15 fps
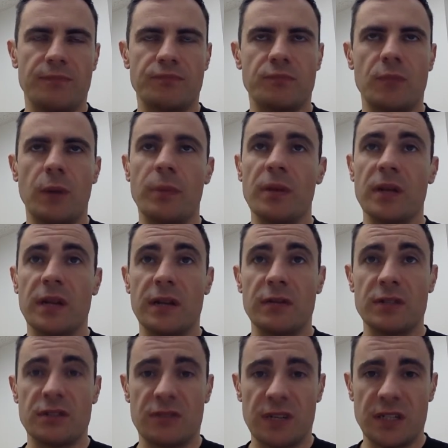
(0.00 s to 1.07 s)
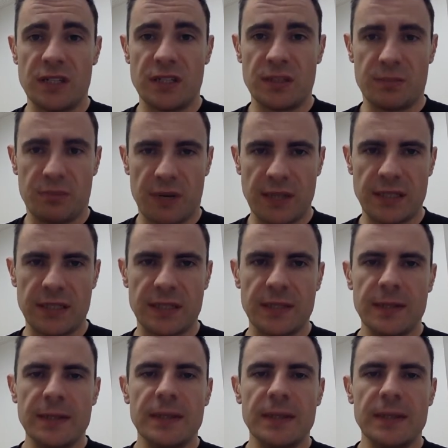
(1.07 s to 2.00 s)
mobility restrictions are present.